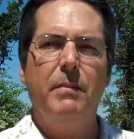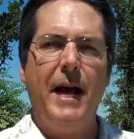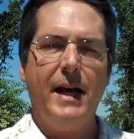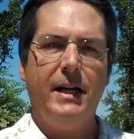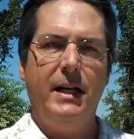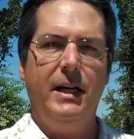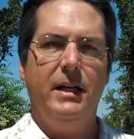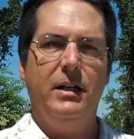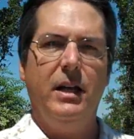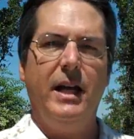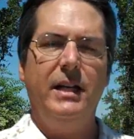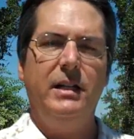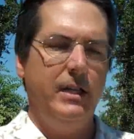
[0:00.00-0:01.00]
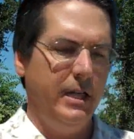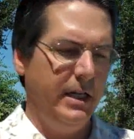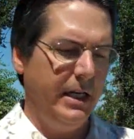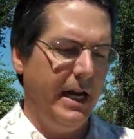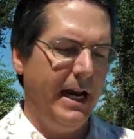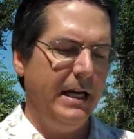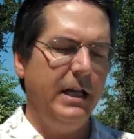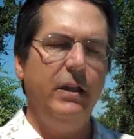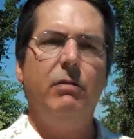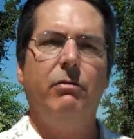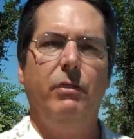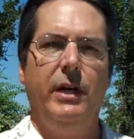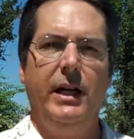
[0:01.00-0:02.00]
back in
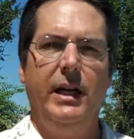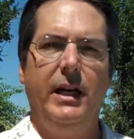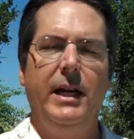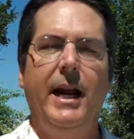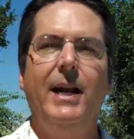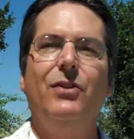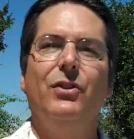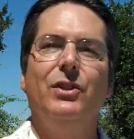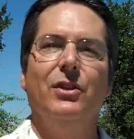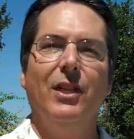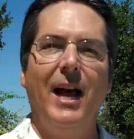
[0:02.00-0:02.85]
1983 in Anchorage,